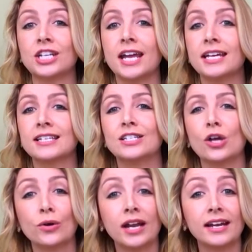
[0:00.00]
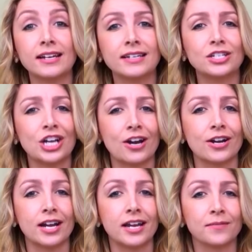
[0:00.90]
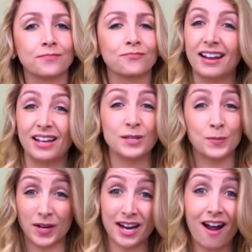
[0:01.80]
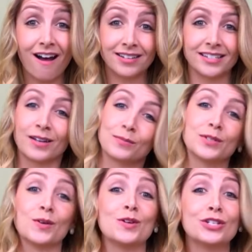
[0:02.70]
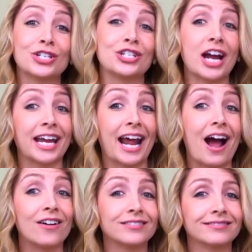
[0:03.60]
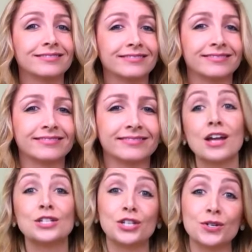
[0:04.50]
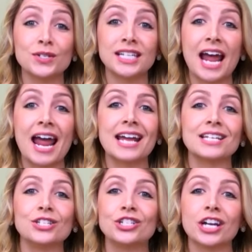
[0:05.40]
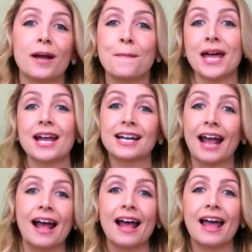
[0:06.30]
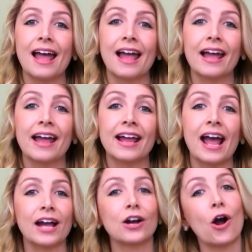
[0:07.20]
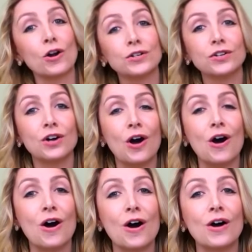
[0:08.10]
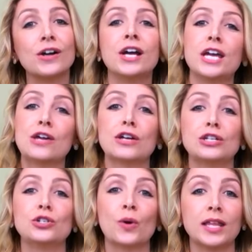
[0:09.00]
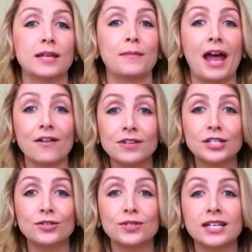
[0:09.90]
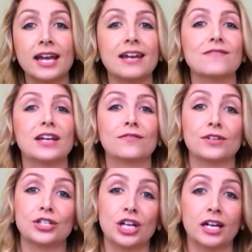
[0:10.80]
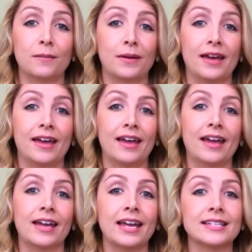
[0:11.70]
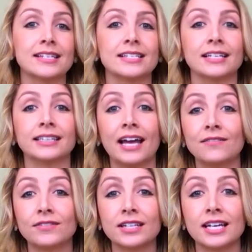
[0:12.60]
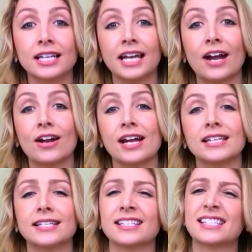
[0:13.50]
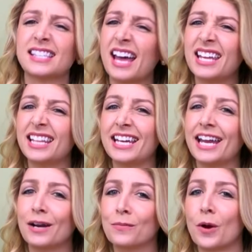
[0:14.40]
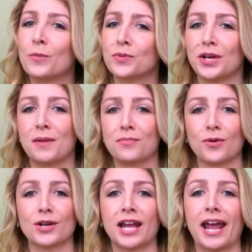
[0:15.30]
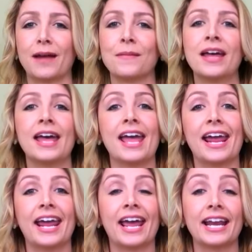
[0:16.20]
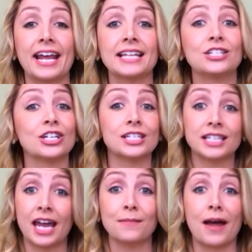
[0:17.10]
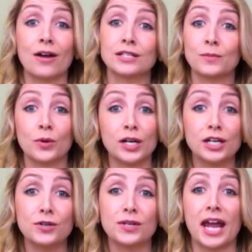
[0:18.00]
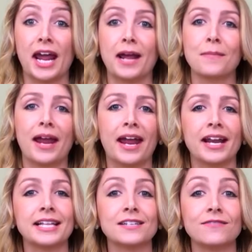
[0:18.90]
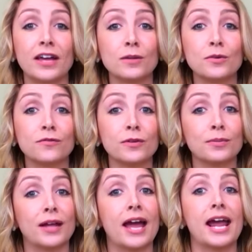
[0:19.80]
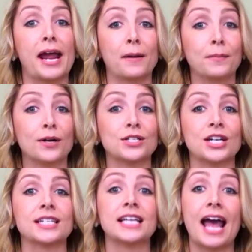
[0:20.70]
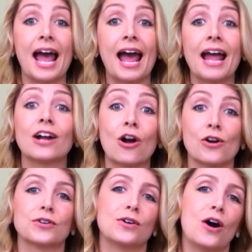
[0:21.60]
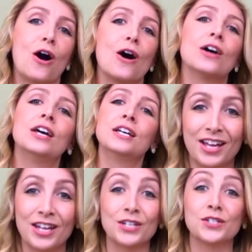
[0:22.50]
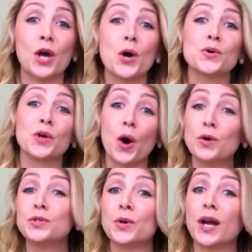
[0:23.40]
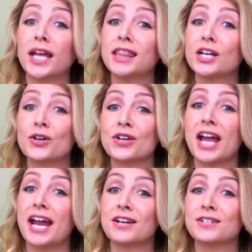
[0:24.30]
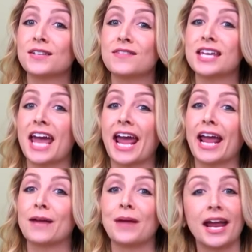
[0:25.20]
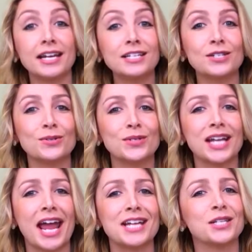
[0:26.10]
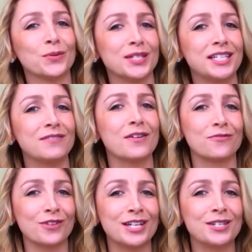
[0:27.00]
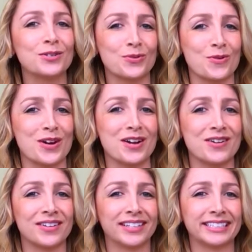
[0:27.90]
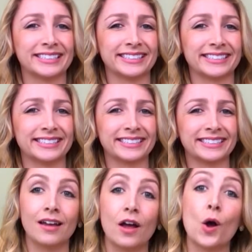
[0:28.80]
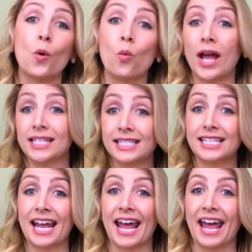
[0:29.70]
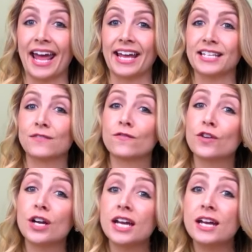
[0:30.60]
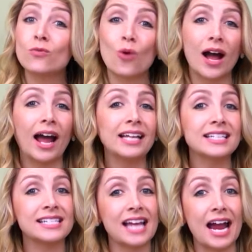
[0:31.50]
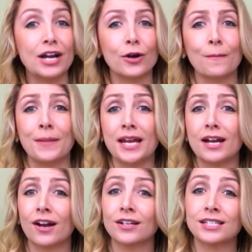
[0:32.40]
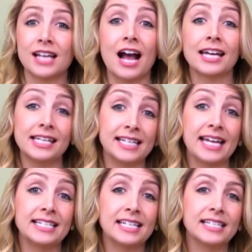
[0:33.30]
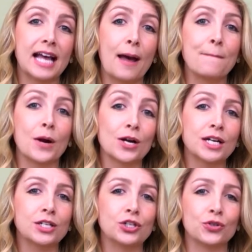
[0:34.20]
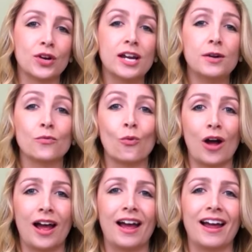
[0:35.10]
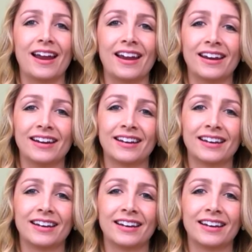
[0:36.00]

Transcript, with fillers: steak is donated to charity. It's pretty awesome, so you should check it out. Tuesday is Pig night at Kardinal Hall. You can join them every Tuesday evening for Pig. It's a delightfully hilarious and slightly inappropriate board game. And it just came out. It's a pretty new game and it's available for play and purchase at Kardinal Hall. So go join the creators of the game any Tuesday to receive a free tutorial. Wednesday is free wine, cider, beer, sake tastings at Market Street Wine.